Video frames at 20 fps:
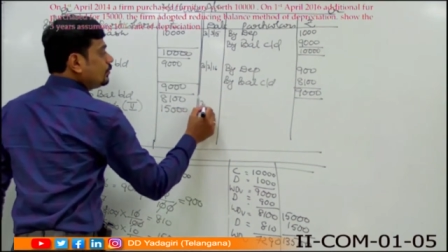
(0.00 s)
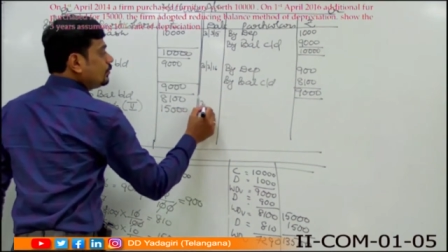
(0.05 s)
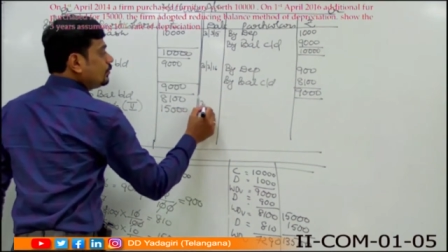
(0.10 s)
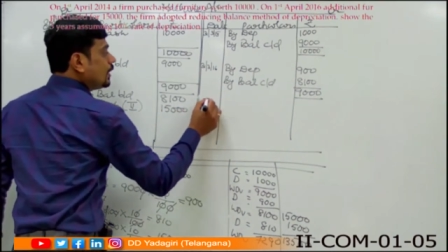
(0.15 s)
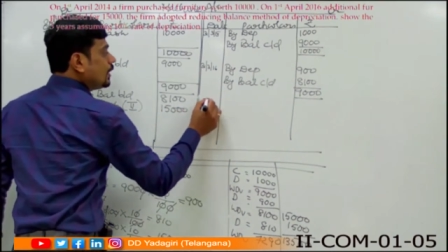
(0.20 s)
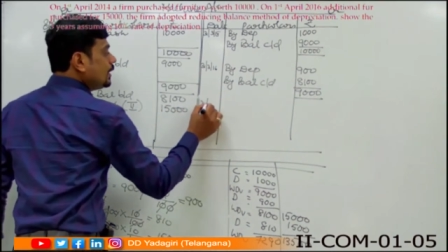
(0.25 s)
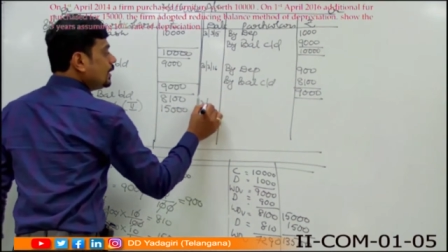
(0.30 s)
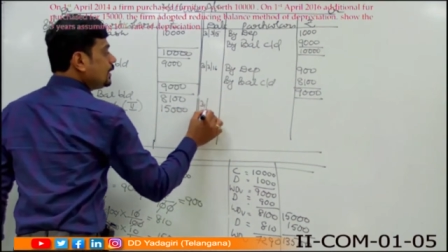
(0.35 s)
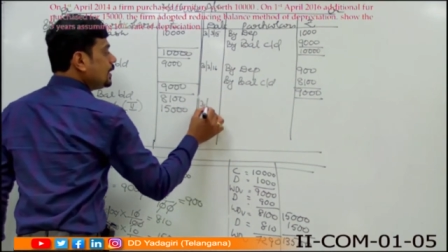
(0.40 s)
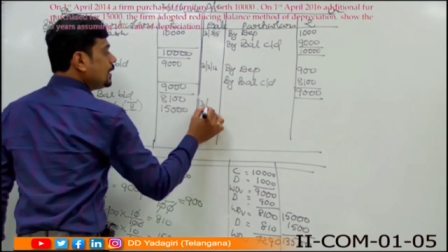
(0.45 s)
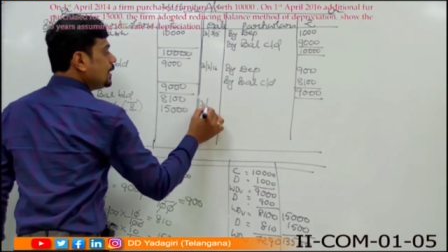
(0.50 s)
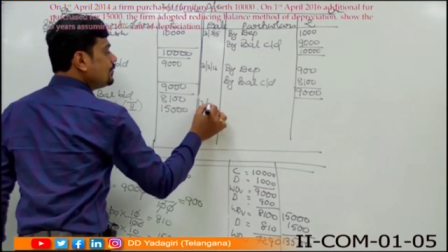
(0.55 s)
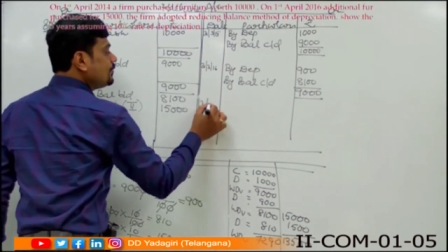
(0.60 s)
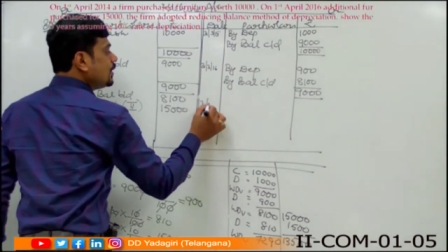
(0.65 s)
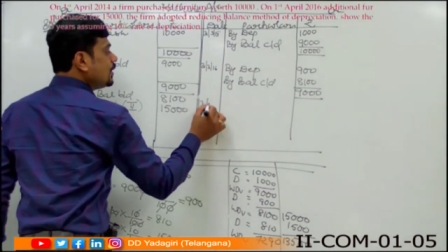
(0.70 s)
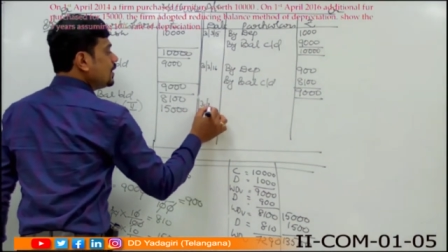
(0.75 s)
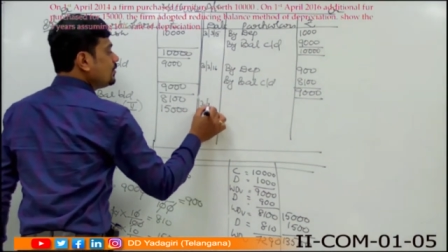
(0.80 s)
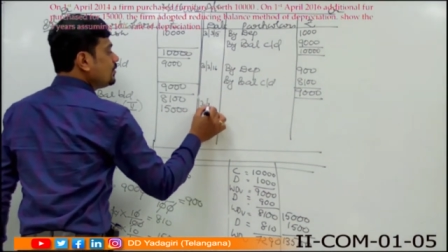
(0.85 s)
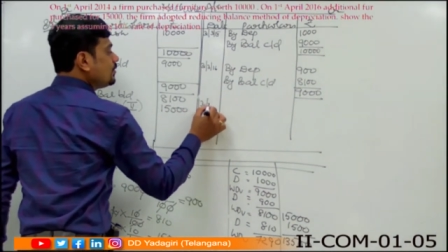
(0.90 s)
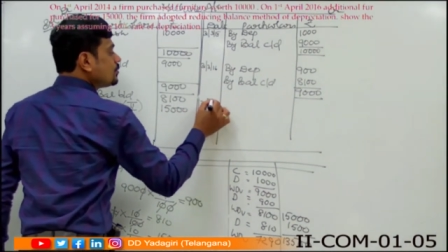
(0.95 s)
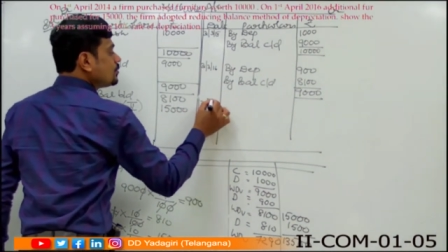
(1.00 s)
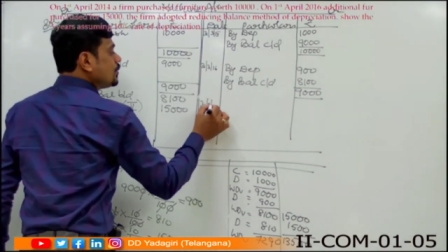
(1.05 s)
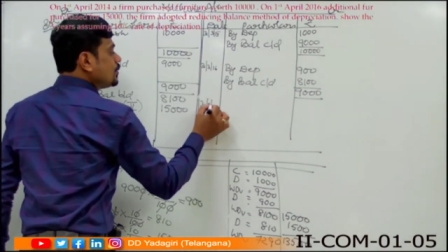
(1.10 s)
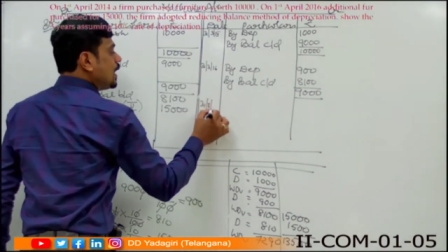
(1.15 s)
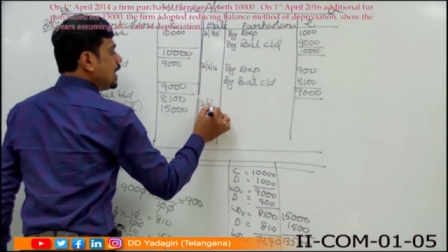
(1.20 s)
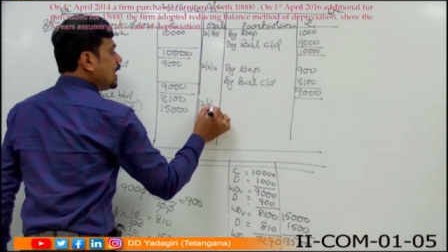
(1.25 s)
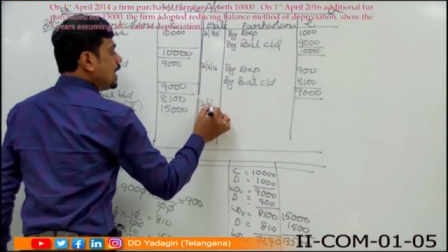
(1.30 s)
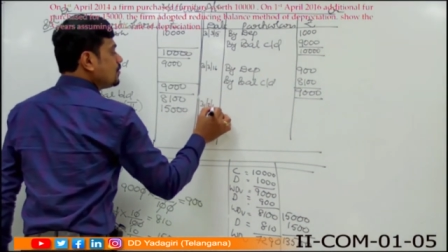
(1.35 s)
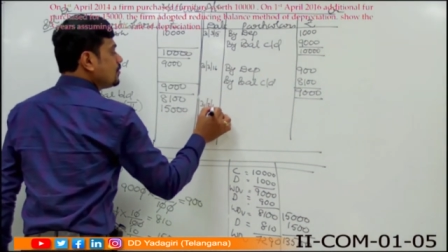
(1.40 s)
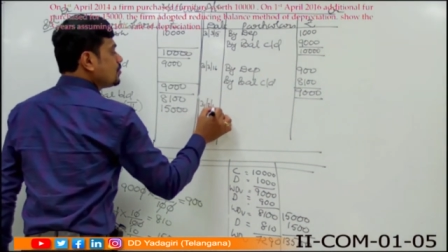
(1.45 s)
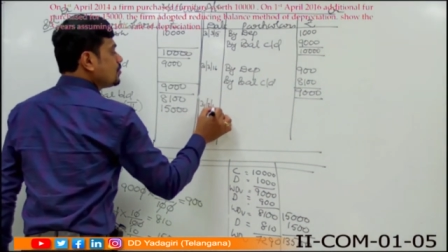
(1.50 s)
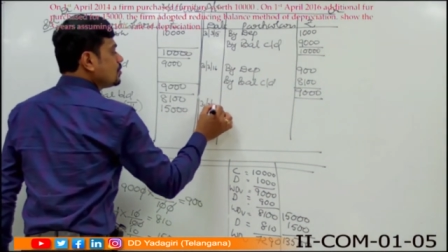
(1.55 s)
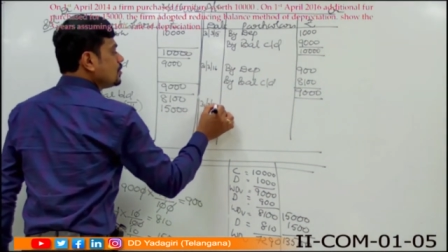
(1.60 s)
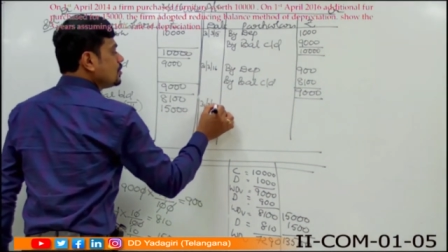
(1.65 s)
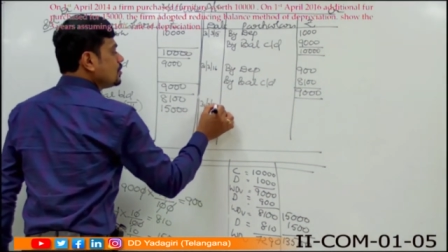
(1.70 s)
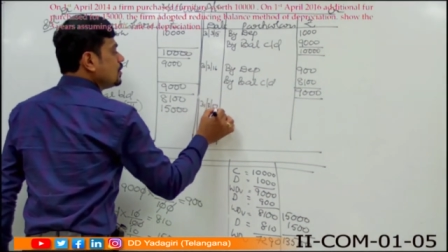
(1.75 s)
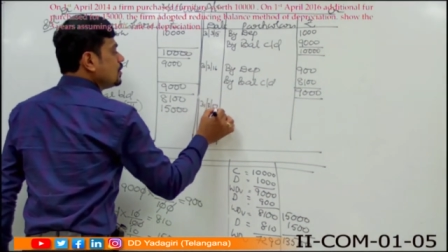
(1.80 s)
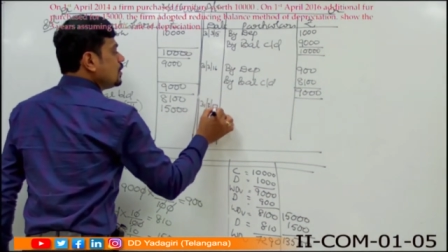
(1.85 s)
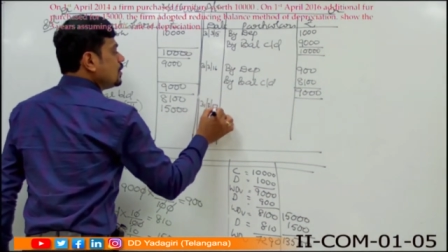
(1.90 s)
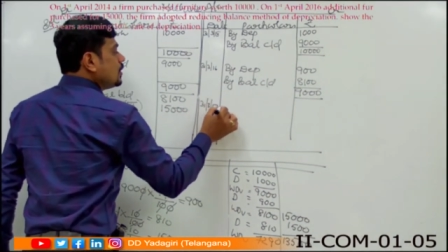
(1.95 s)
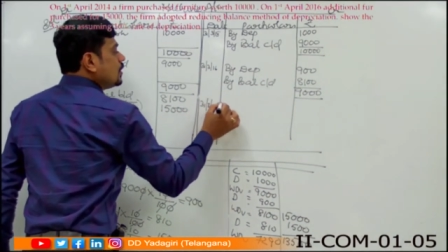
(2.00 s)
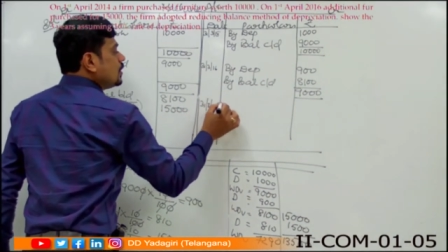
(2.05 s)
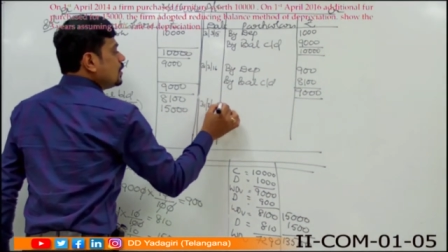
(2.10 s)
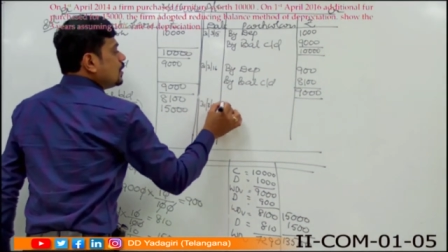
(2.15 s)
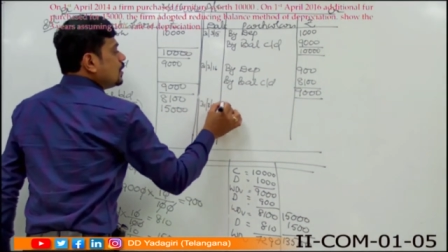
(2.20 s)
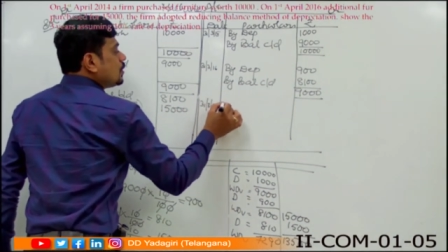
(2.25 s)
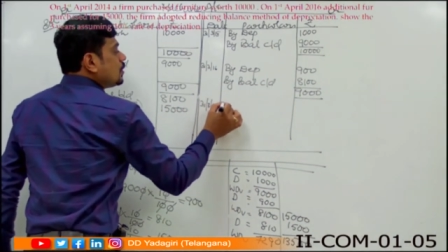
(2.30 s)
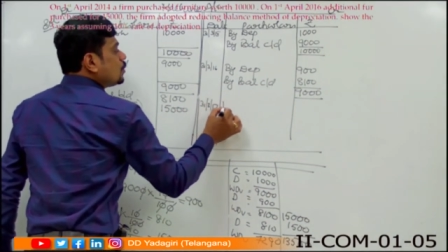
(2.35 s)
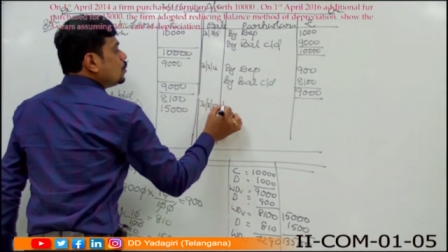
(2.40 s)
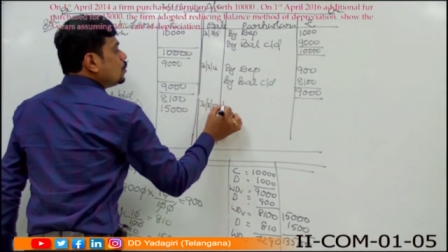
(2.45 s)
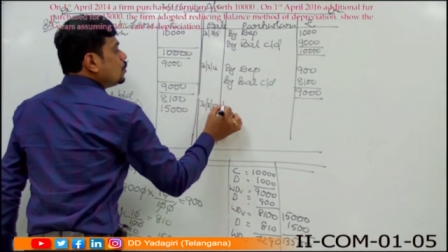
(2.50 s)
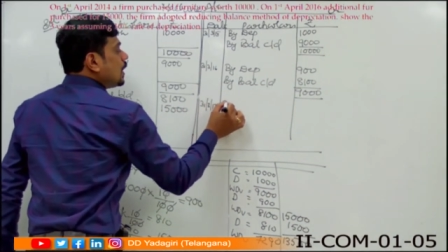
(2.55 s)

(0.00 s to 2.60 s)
thirty-first March two